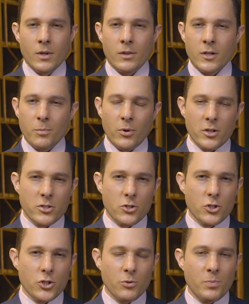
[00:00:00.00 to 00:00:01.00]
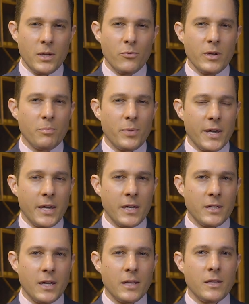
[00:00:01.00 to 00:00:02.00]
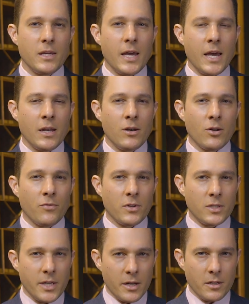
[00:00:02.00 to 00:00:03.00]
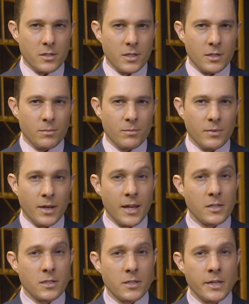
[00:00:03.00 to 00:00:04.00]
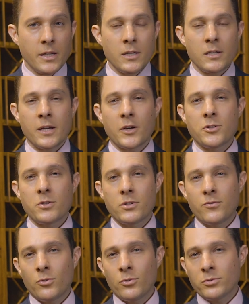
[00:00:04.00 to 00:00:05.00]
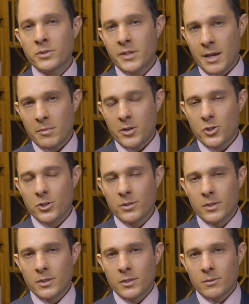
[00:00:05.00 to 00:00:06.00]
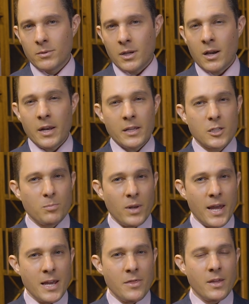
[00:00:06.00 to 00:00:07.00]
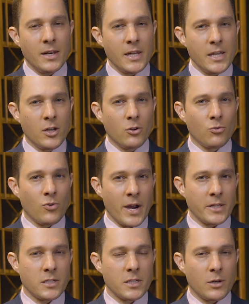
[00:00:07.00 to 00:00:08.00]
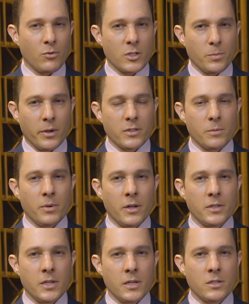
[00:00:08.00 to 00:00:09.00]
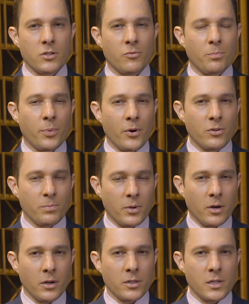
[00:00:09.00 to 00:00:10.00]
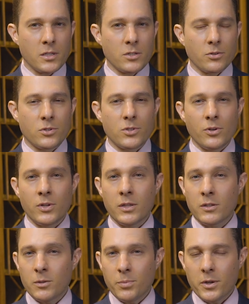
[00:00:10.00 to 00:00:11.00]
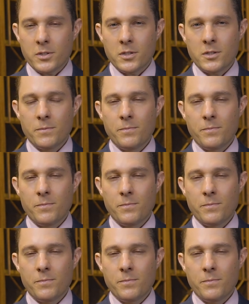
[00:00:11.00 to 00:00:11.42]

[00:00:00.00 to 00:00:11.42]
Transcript: The deposit should be repaid at the end of the tenancy, less any deductions for damage. I'll explain the legal rights and responsibilities of both parties concerning the deposit.